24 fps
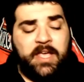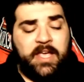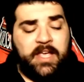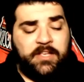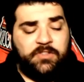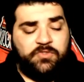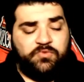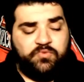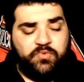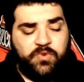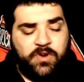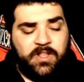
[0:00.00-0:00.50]

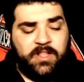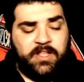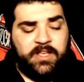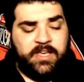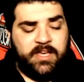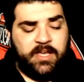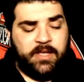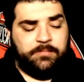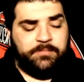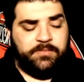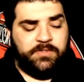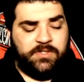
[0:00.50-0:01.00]
He's really
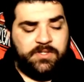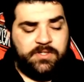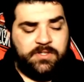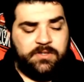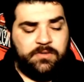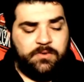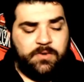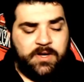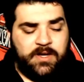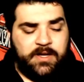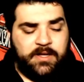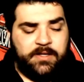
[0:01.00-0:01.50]
comes
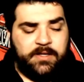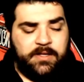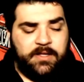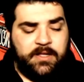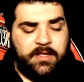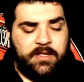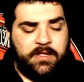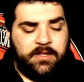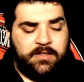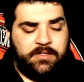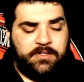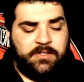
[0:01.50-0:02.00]
to
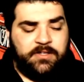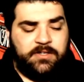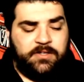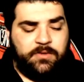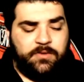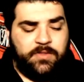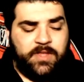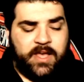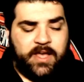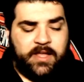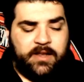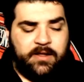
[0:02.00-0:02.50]

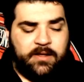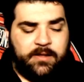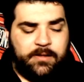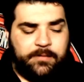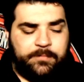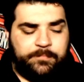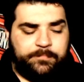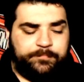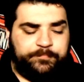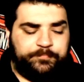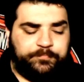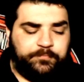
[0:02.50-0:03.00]
do
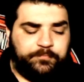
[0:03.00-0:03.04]
that.